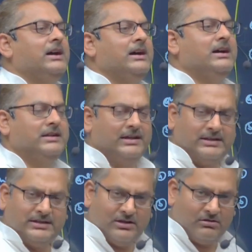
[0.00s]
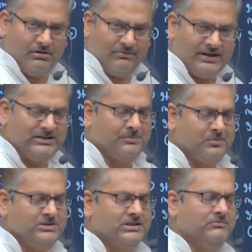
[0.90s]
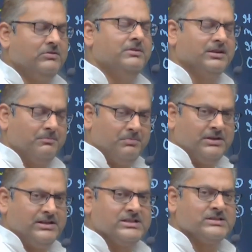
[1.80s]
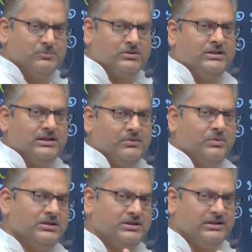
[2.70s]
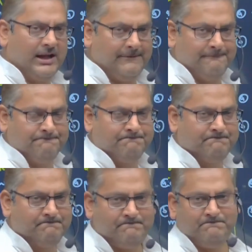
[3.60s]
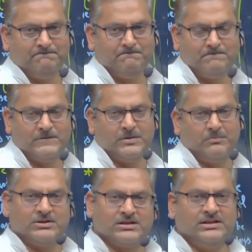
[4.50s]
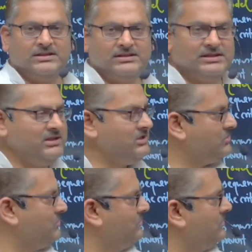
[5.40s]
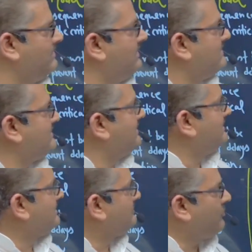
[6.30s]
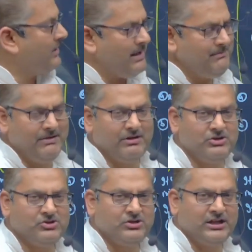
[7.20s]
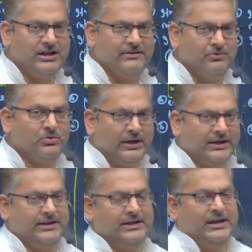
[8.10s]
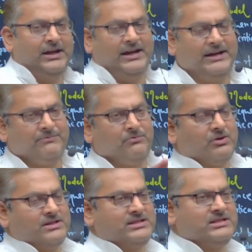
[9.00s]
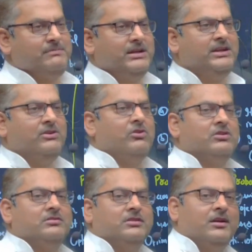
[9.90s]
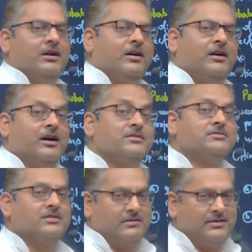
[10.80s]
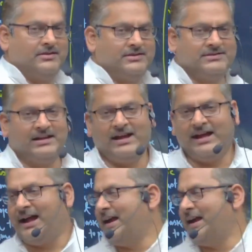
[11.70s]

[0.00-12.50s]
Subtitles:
taken care of, and the project will be completed smoothly within time. What is clear? So this program evaluation and review technique, it focuses mainly on uncertainties, and